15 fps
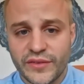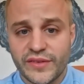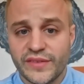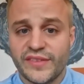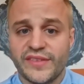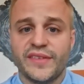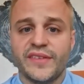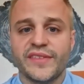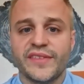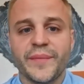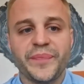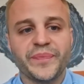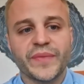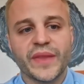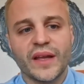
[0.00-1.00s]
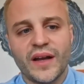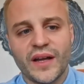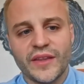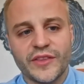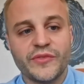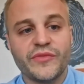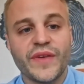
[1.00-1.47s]
disease,
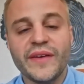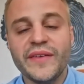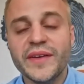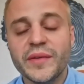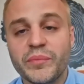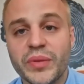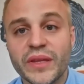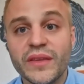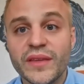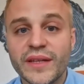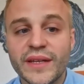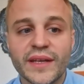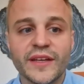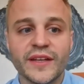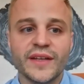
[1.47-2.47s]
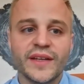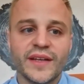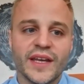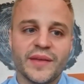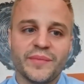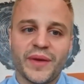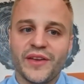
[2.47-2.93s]
the variability
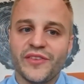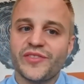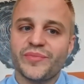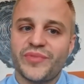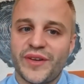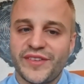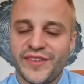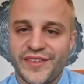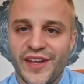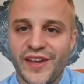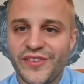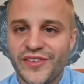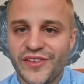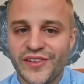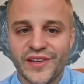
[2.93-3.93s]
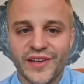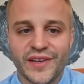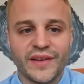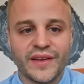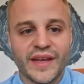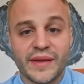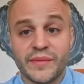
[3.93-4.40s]
in patient
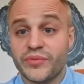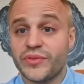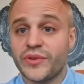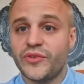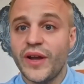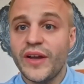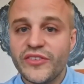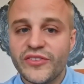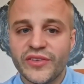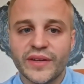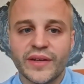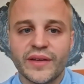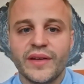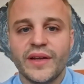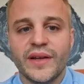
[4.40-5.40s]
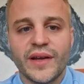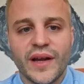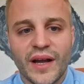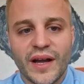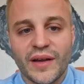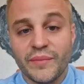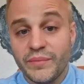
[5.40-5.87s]
presentation and progression
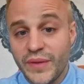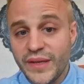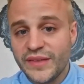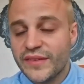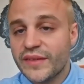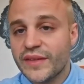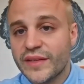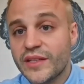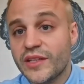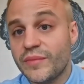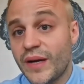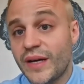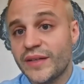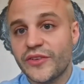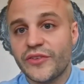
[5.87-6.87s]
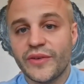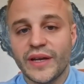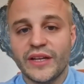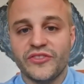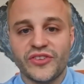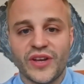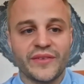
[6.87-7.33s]
makes clinical monitoring
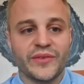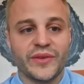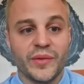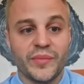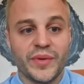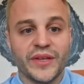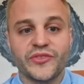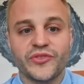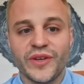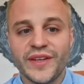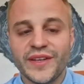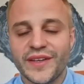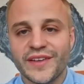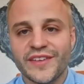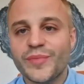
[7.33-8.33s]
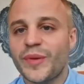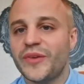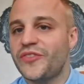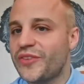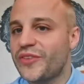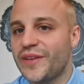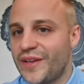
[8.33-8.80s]
in general a bit tricky,
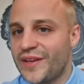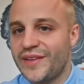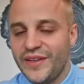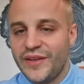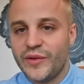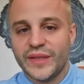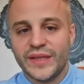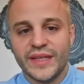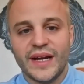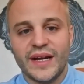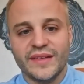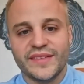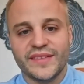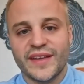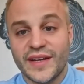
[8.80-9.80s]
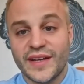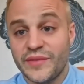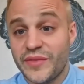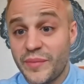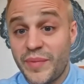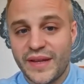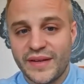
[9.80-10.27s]
especially at the onset
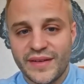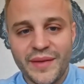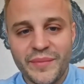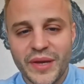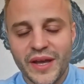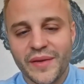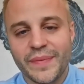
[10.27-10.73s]
of the pandemic.